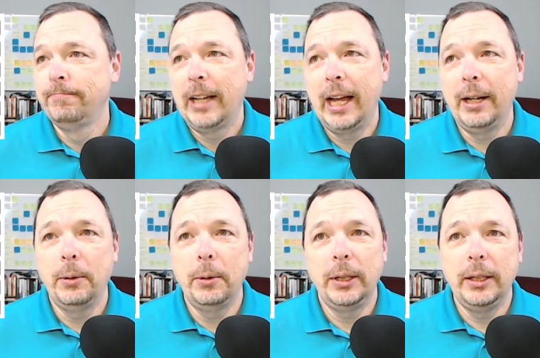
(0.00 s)
how
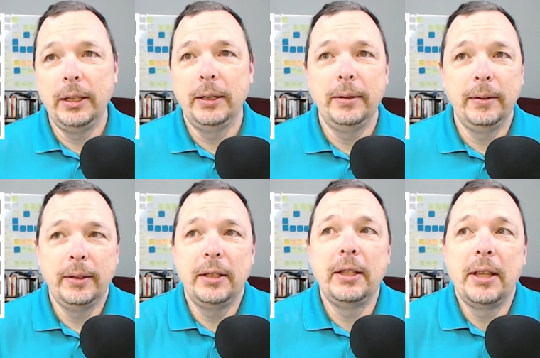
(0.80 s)

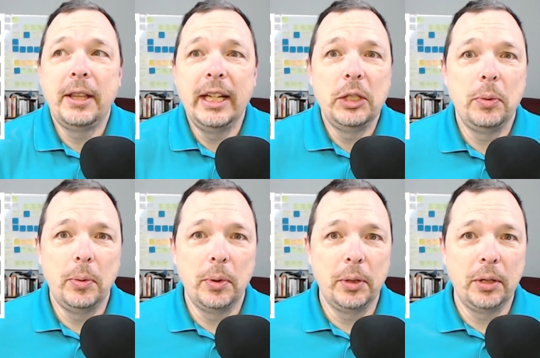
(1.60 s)
the the things we
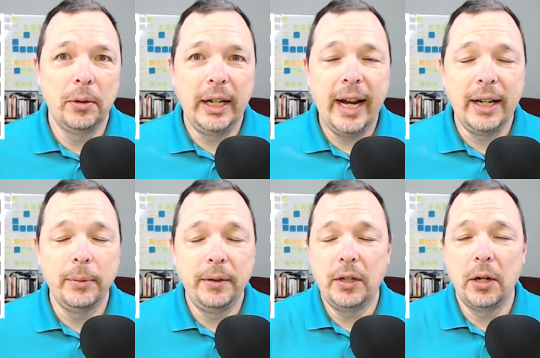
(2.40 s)
want to create.
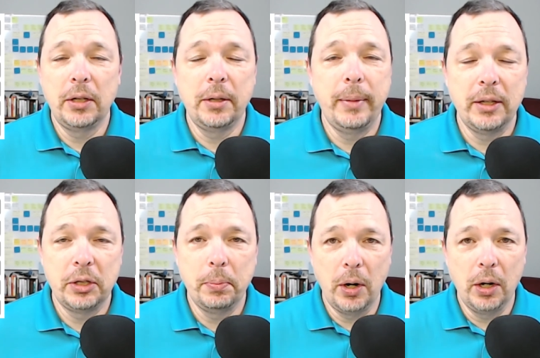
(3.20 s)
We've talked about
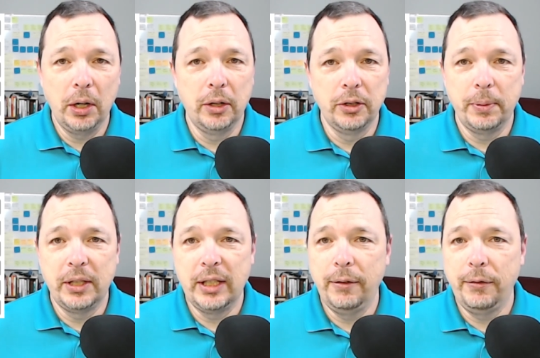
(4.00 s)
smart goals,
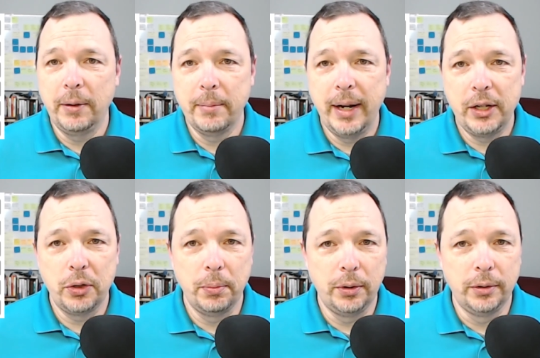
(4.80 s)
specific,
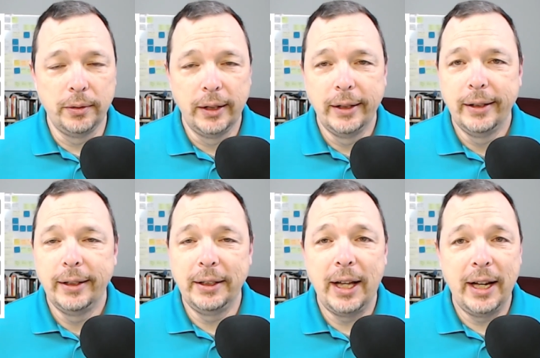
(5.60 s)
measurable,
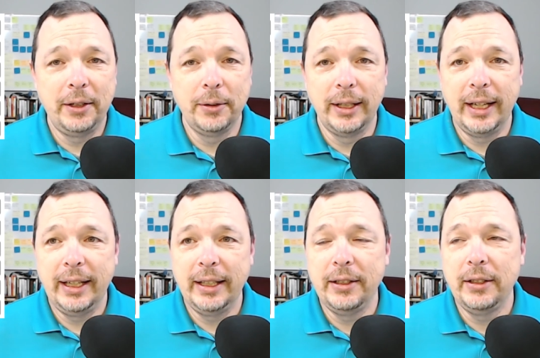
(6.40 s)
aligned,
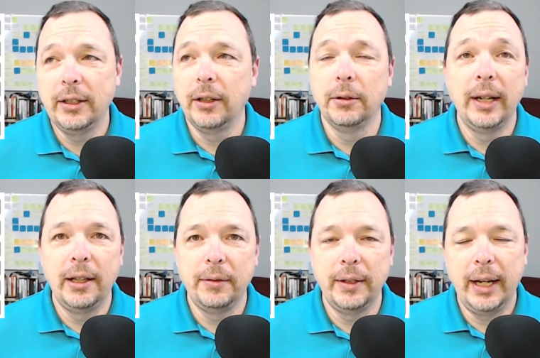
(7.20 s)
related, are
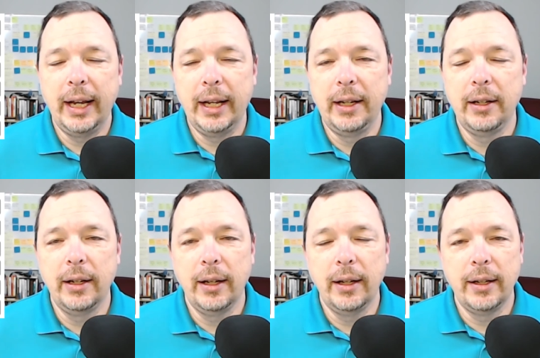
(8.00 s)
relevant,
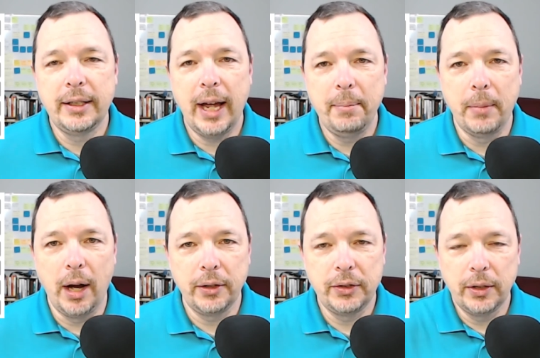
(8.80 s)
and uh, time
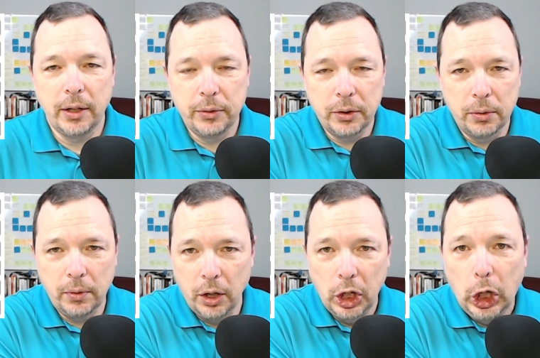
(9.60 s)
boxed. Those are
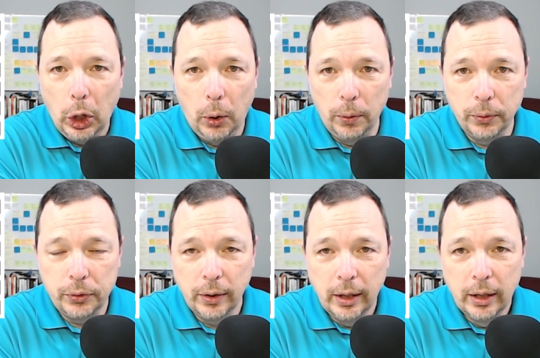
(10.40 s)
our goals.